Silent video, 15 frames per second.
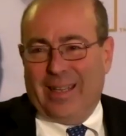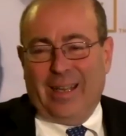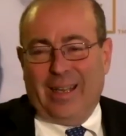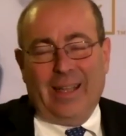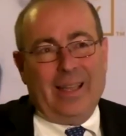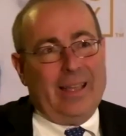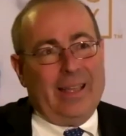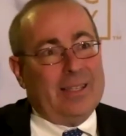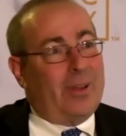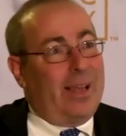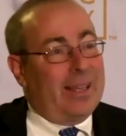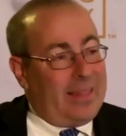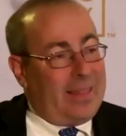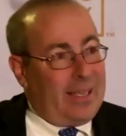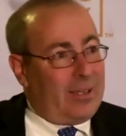And
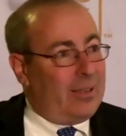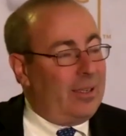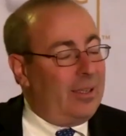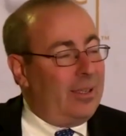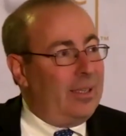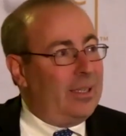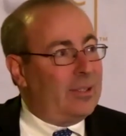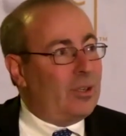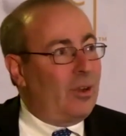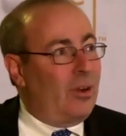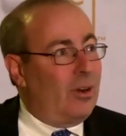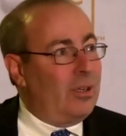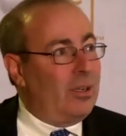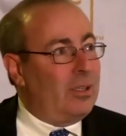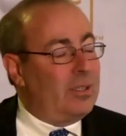so I think it's
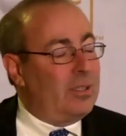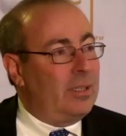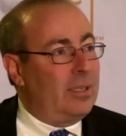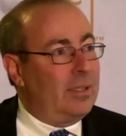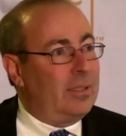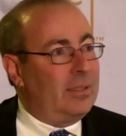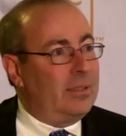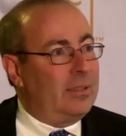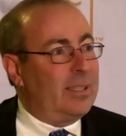hard to